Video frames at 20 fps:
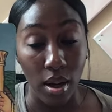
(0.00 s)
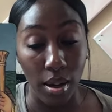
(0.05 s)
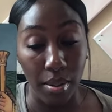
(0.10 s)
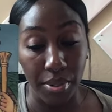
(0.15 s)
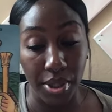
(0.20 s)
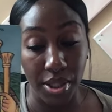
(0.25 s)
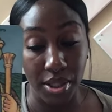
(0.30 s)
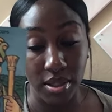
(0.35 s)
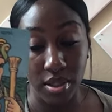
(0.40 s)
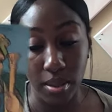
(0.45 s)

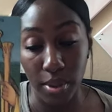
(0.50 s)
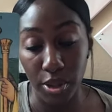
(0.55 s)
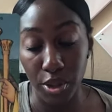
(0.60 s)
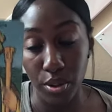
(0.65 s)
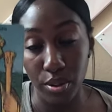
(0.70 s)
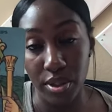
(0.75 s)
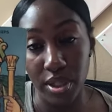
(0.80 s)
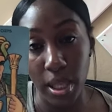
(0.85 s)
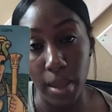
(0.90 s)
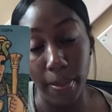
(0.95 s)
This is about
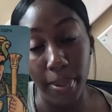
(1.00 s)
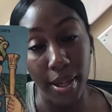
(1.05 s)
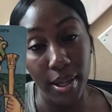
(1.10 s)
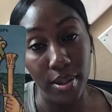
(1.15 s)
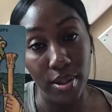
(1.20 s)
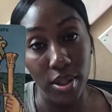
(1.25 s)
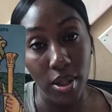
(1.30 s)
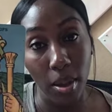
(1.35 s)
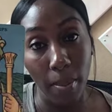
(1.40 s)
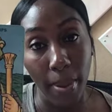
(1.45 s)
you stepping
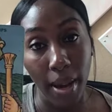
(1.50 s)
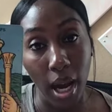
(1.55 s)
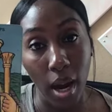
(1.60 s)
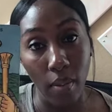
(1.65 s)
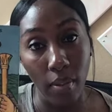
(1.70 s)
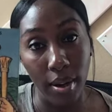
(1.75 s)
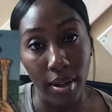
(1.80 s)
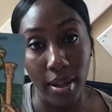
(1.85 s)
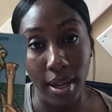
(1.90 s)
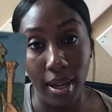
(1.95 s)
into your
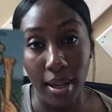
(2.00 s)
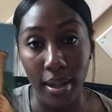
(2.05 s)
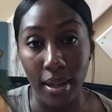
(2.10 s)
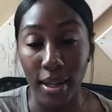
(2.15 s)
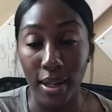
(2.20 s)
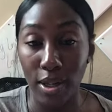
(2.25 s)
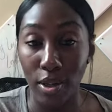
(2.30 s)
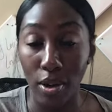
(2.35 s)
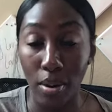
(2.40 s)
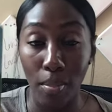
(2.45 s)
power and not
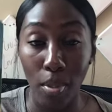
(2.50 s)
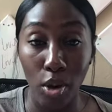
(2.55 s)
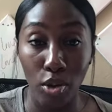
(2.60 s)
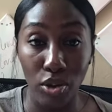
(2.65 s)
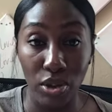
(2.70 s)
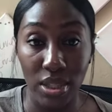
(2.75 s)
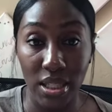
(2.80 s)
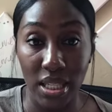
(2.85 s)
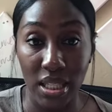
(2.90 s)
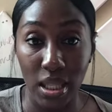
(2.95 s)
letting your
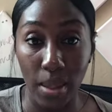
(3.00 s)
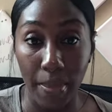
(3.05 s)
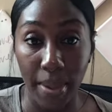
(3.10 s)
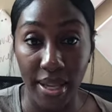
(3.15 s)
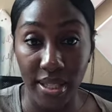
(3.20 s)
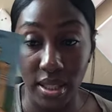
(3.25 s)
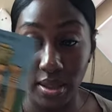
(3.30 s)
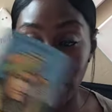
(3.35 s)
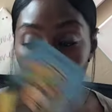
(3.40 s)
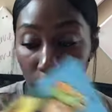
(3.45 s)
emotions get the
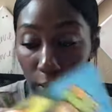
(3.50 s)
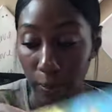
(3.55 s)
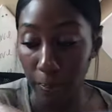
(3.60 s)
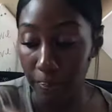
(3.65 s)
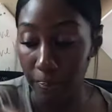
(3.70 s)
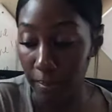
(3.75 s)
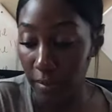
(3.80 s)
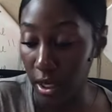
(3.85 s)
best of you.